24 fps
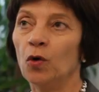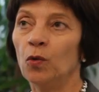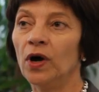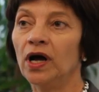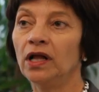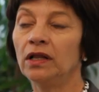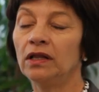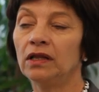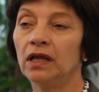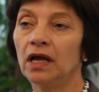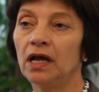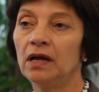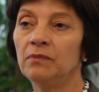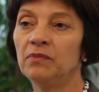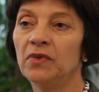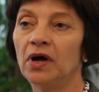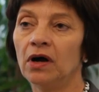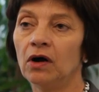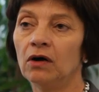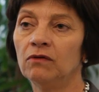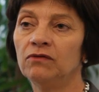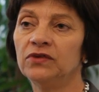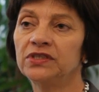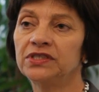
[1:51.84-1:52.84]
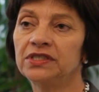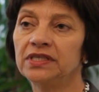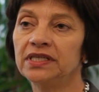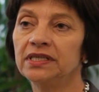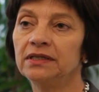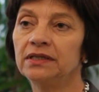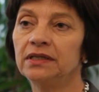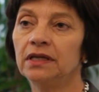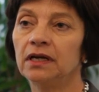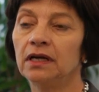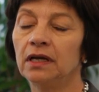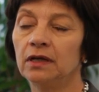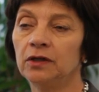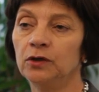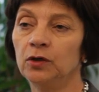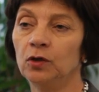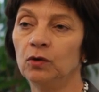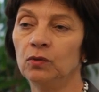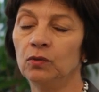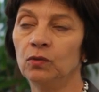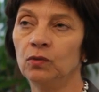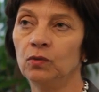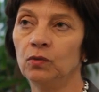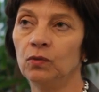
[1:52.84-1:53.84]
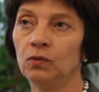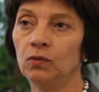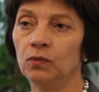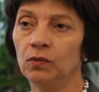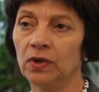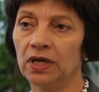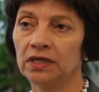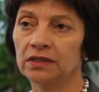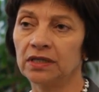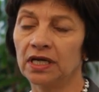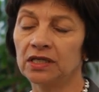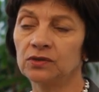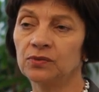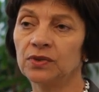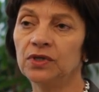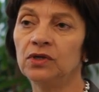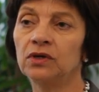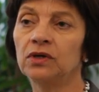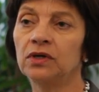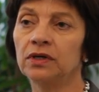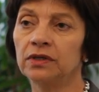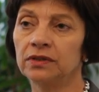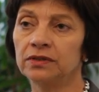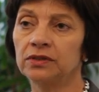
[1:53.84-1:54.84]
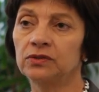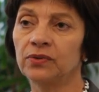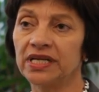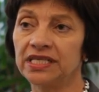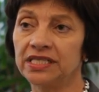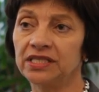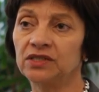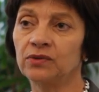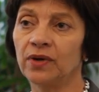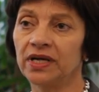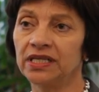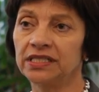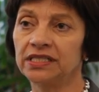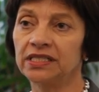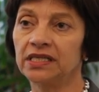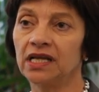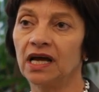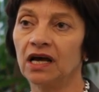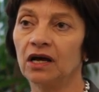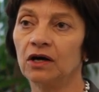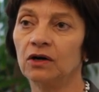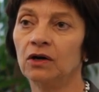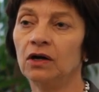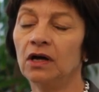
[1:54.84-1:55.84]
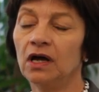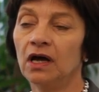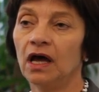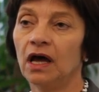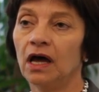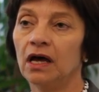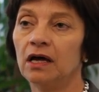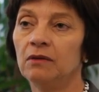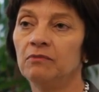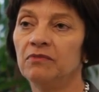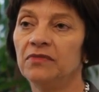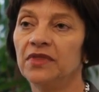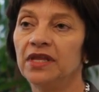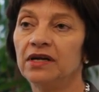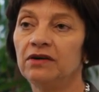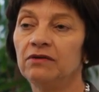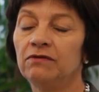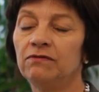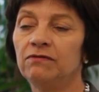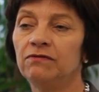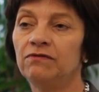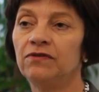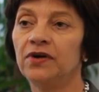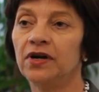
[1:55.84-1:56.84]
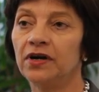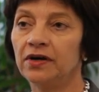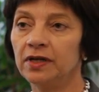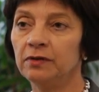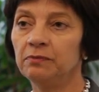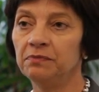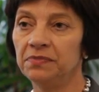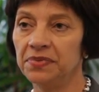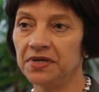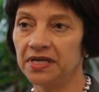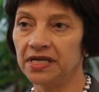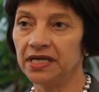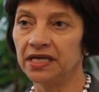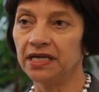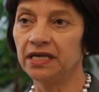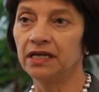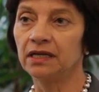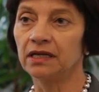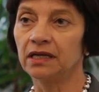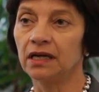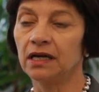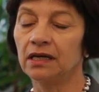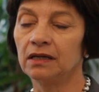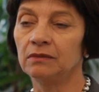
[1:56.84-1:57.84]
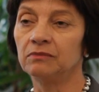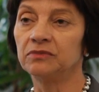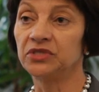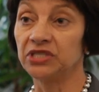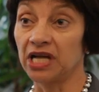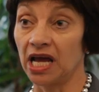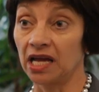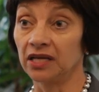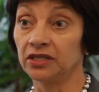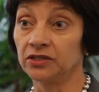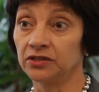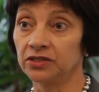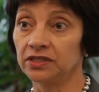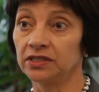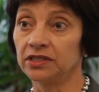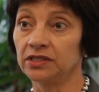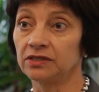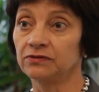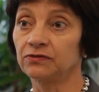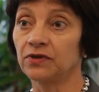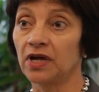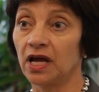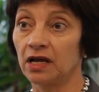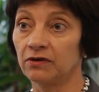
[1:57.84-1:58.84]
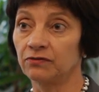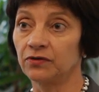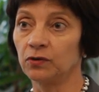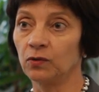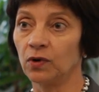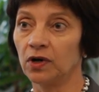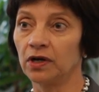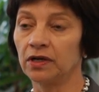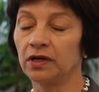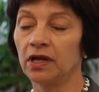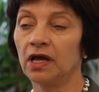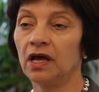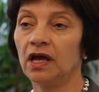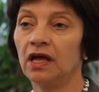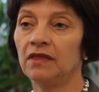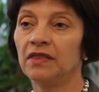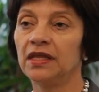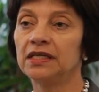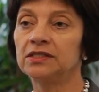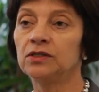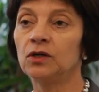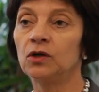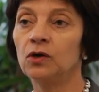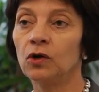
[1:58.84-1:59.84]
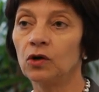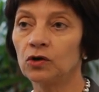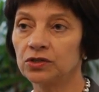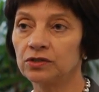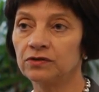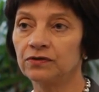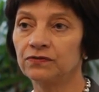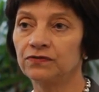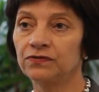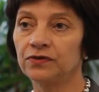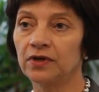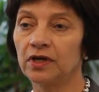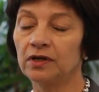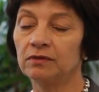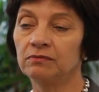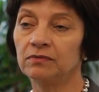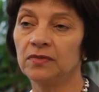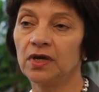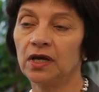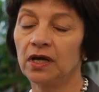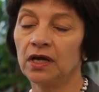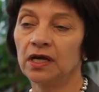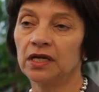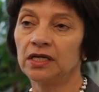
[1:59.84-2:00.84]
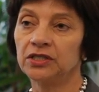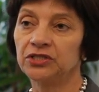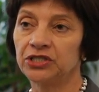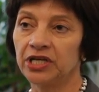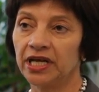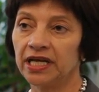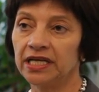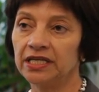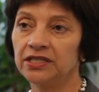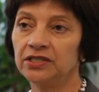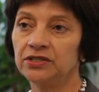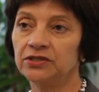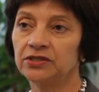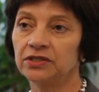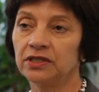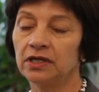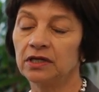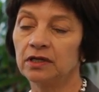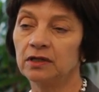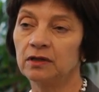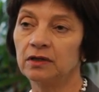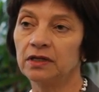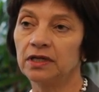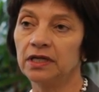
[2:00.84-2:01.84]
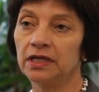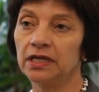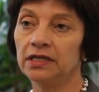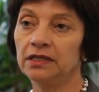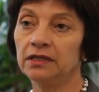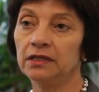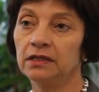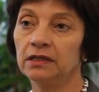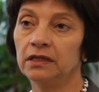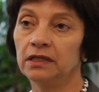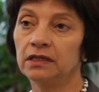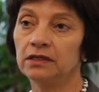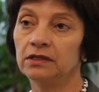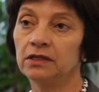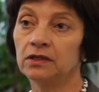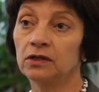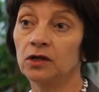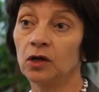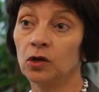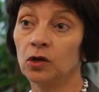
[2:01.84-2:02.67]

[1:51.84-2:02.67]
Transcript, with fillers: Well, um, obviously, you know, as we look at twenty twenty now, um, there are very big um, challenges for everyone. There's a lot of um, change uh, in the